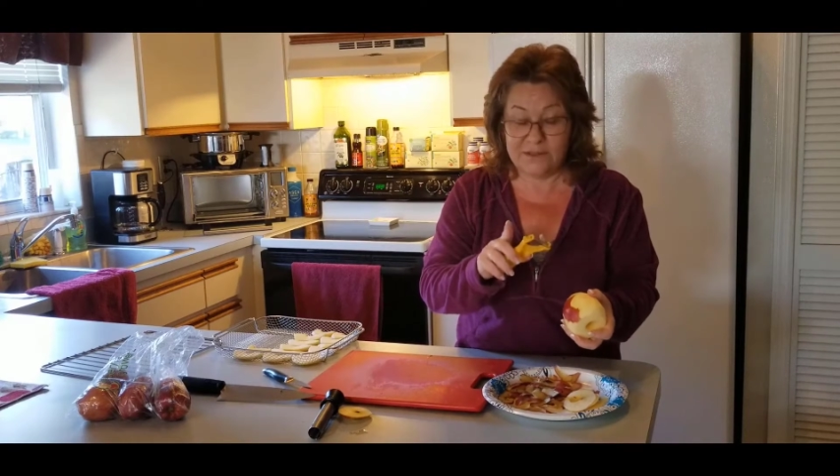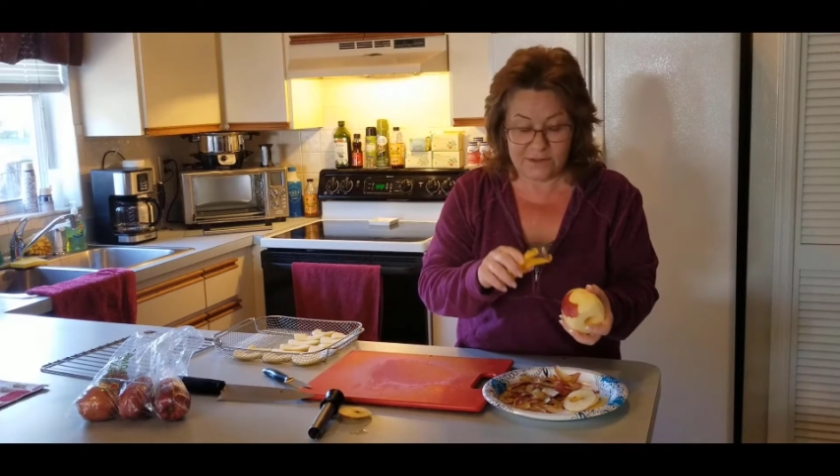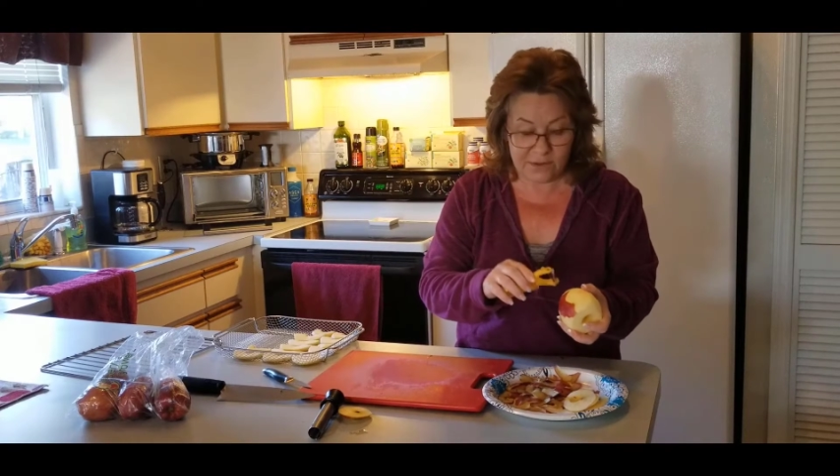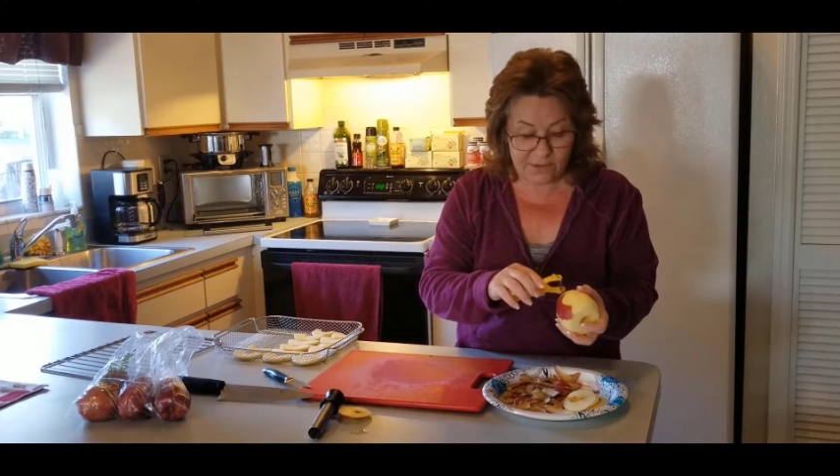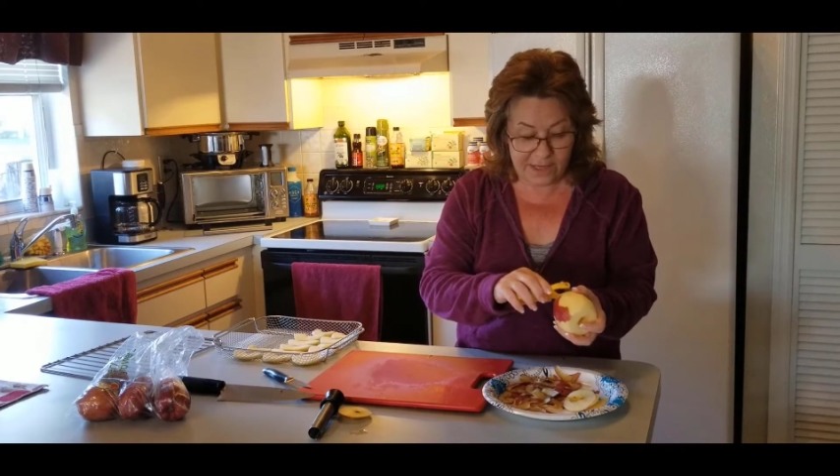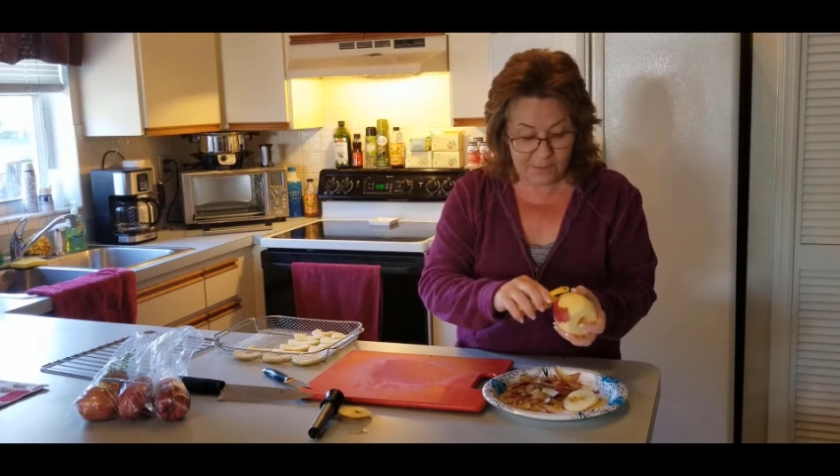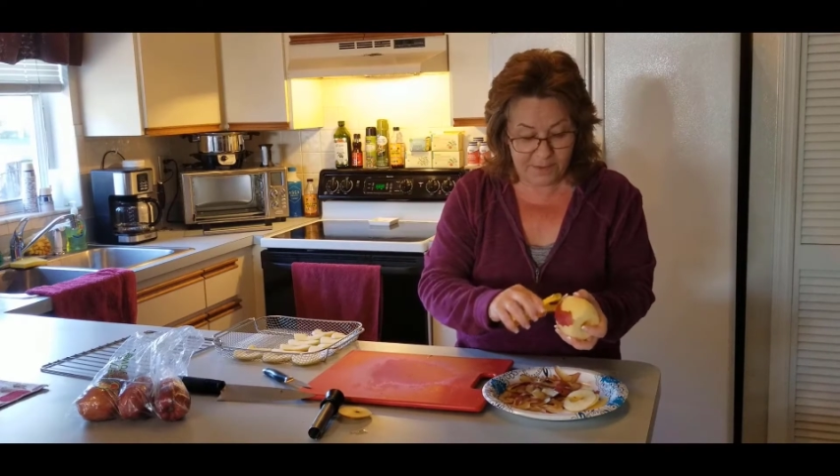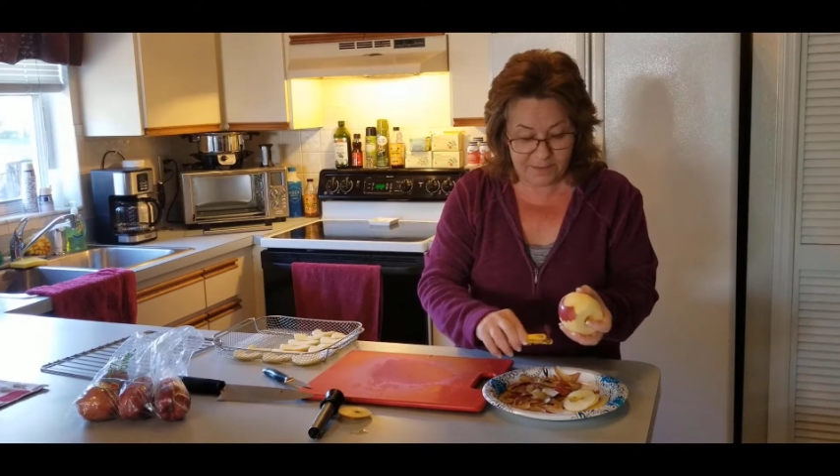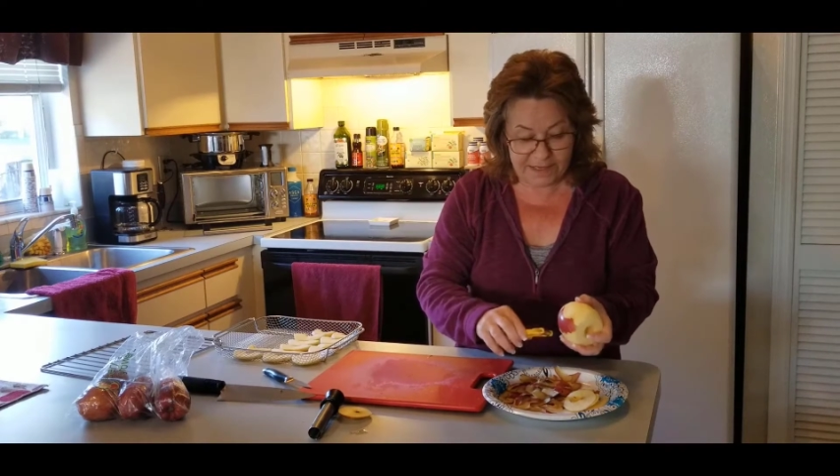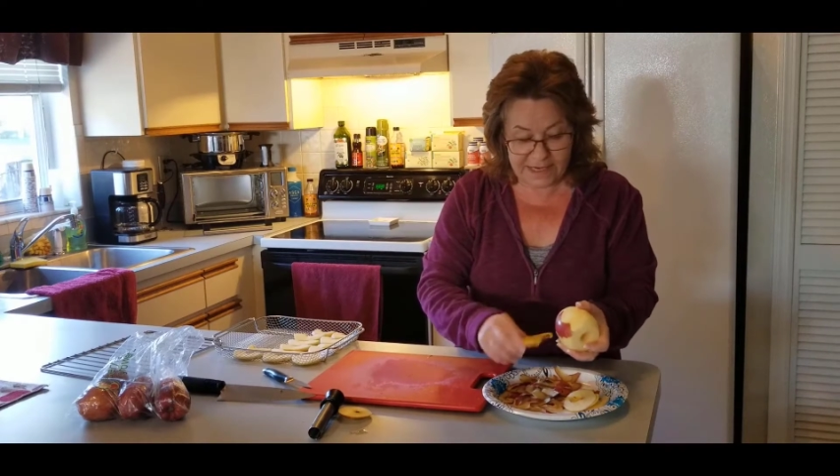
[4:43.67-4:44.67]
so that'll
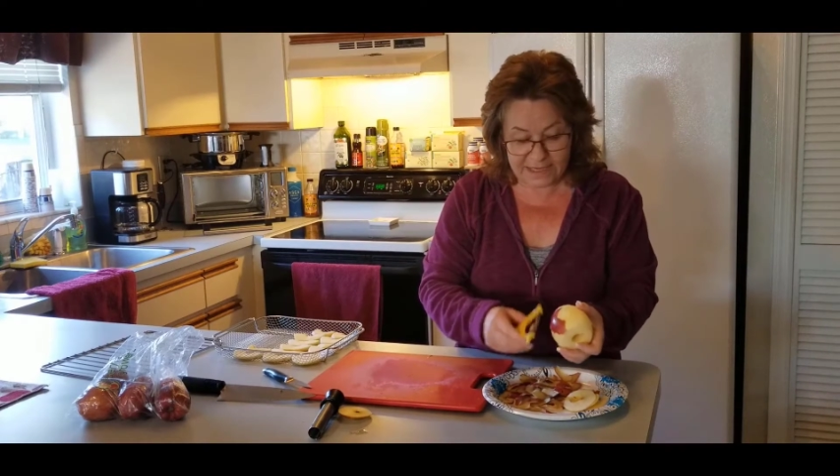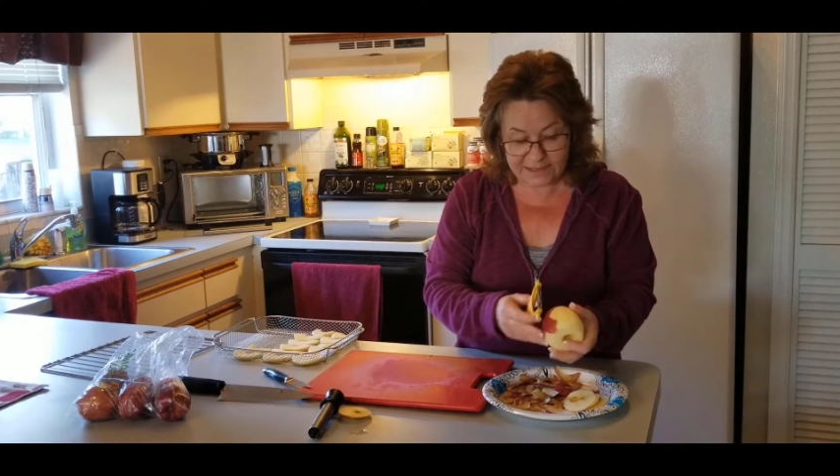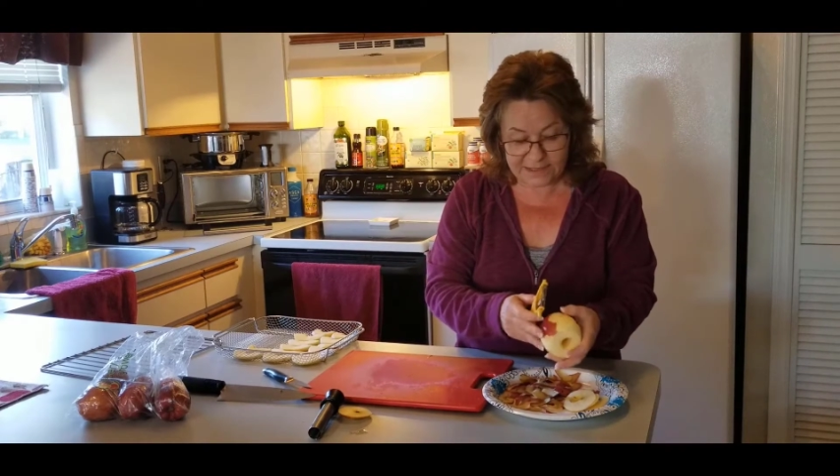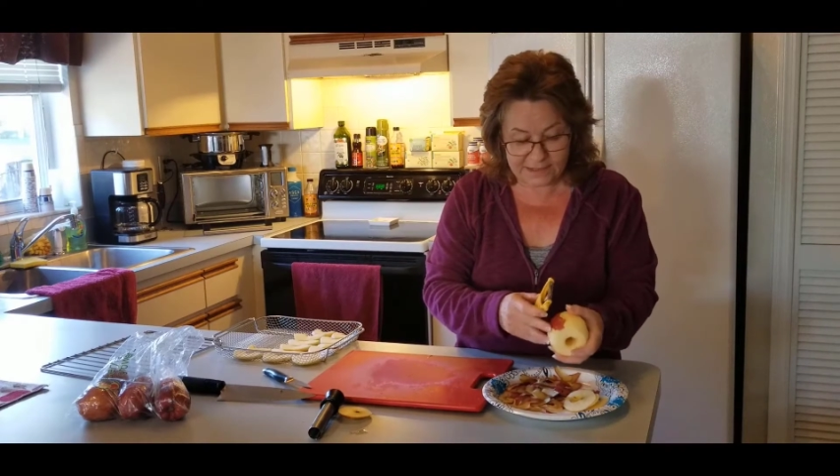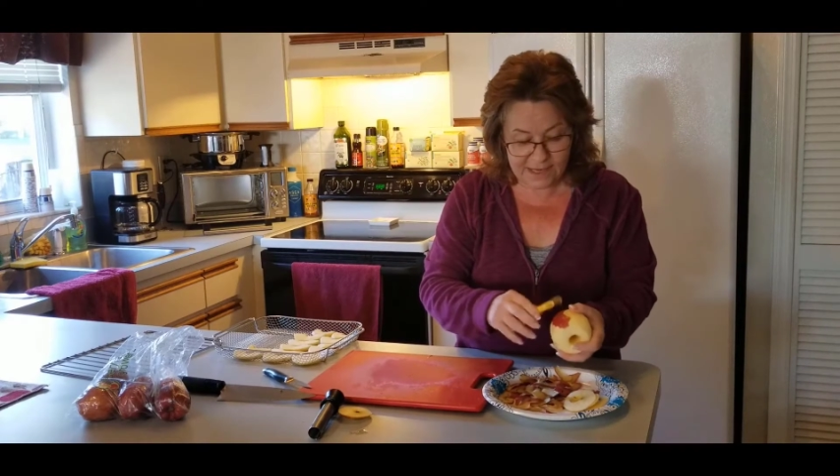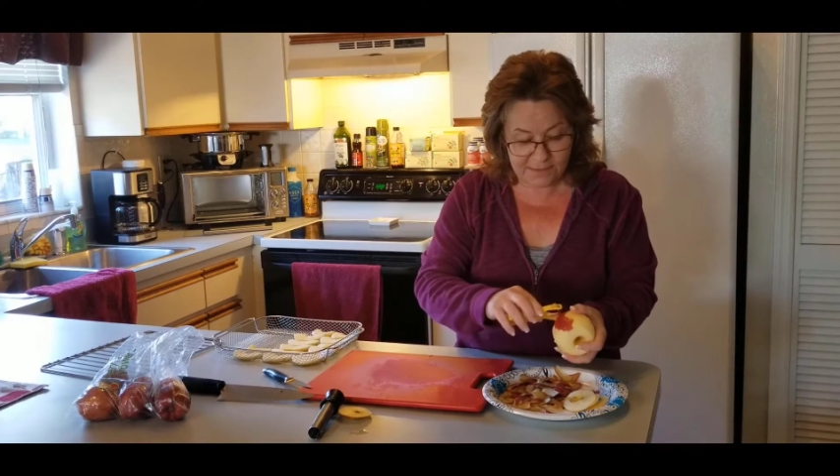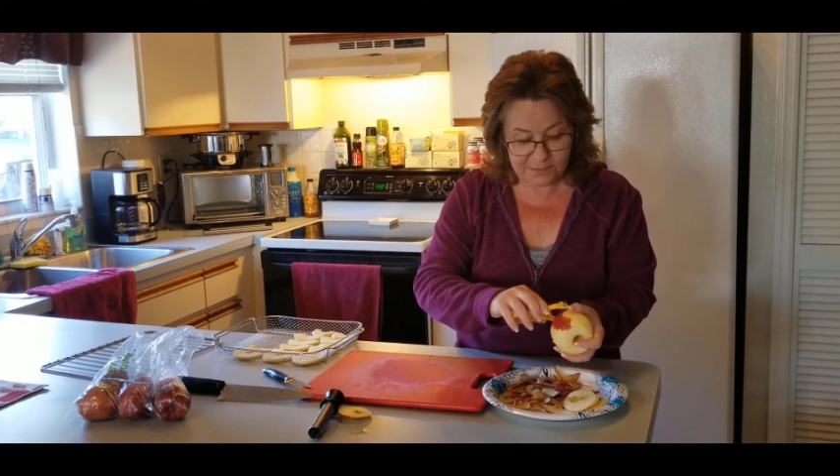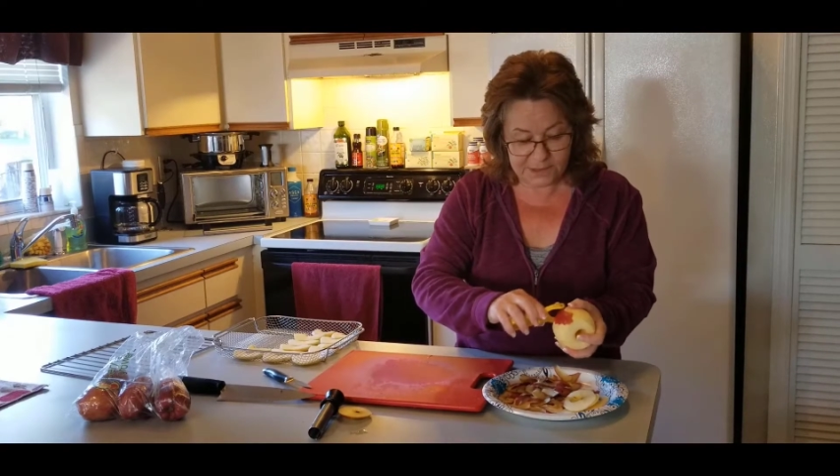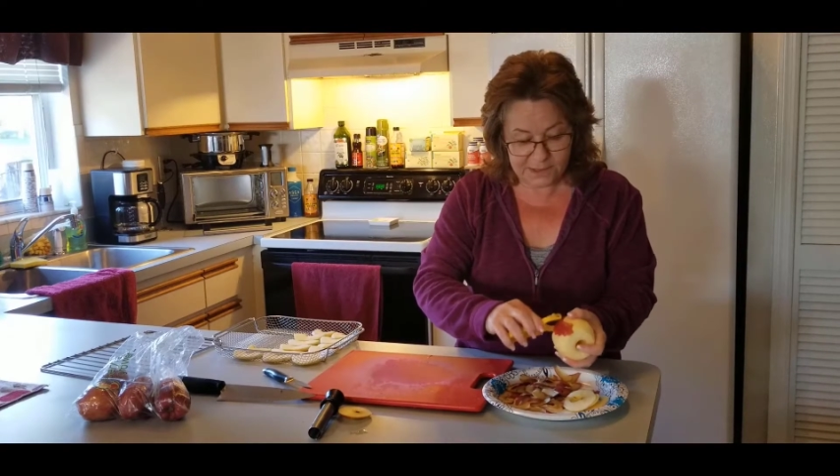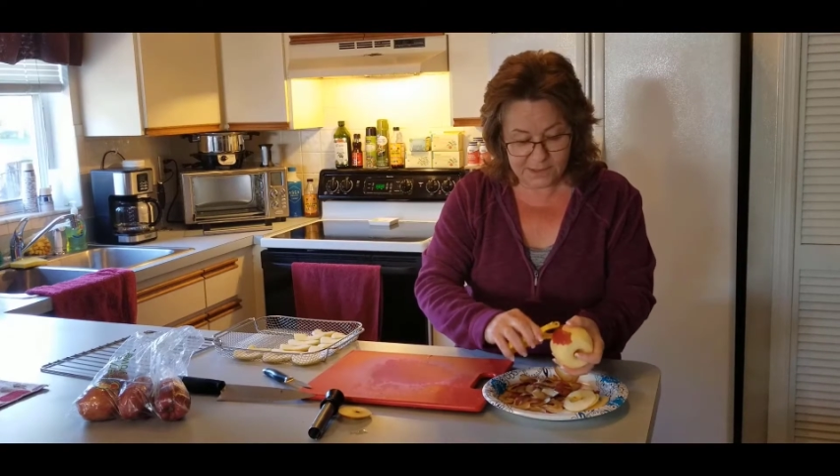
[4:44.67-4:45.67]
be my next
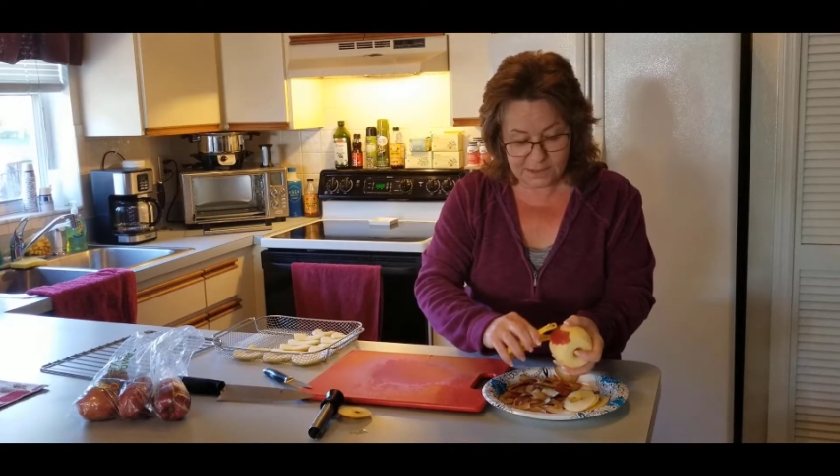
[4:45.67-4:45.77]
attempt